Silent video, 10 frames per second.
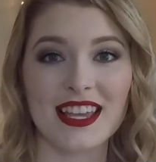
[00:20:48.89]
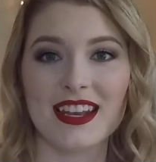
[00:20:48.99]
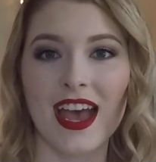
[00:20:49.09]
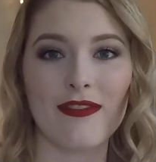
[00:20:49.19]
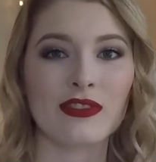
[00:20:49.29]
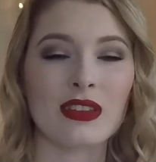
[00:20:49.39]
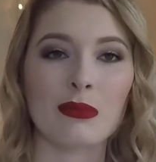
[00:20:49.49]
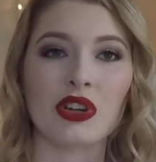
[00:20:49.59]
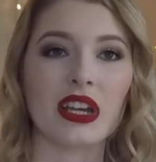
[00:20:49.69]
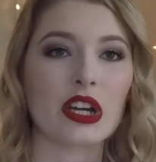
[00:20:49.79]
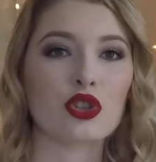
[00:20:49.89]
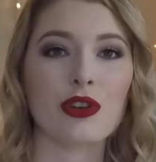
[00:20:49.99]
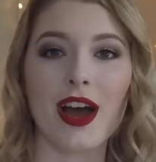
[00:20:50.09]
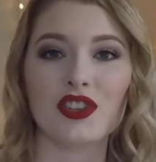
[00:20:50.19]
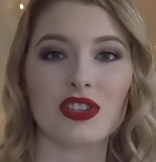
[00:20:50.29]
and half of them are like
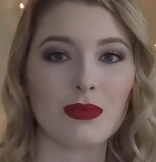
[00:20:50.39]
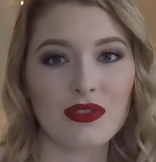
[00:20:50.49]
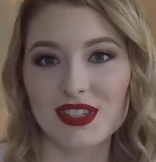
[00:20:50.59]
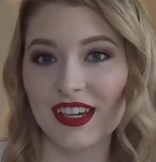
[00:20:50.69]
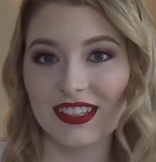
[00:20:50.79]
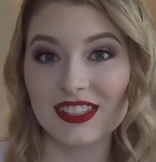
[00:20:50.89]
attraction music.